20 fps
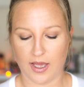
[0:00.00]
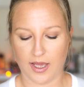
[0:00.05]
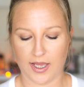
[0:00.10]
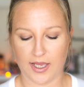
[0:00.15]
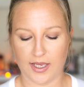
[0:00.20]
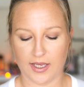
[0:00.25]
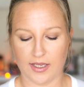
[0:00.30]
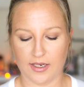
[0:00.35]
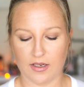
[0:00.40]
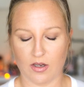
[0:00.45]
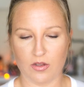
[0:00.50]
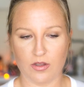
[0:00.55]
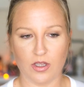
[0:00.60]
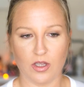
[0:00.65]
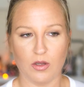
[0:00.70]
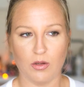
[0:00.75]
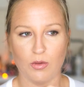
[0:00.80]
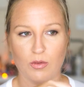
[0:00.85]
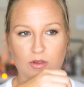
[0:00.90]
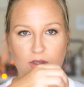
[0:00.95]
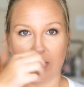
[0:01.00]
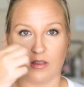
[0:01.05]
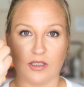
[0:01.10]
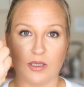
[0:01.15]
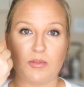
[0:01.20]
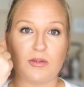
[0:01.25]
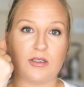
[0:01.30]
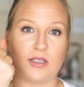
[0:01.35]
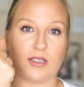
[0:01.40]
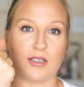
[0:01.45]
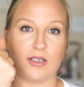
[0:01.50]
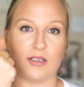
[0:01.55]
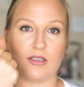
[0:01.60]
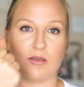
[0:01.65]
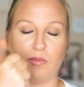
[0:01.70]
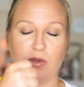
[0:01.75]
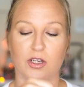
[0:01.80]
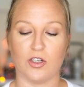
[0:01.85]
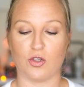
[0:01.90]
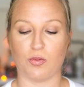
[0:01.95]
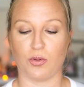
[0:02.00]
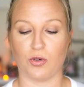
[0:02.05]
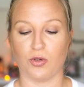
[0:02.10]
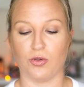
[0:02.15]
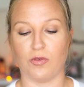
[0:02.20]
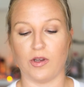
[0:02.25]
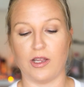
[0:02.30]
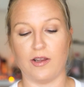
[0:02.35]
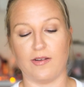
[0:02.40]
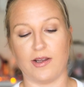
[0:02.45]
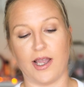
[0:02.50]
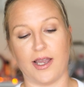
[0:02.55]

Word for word: And although the lipstick is smudge proof, I,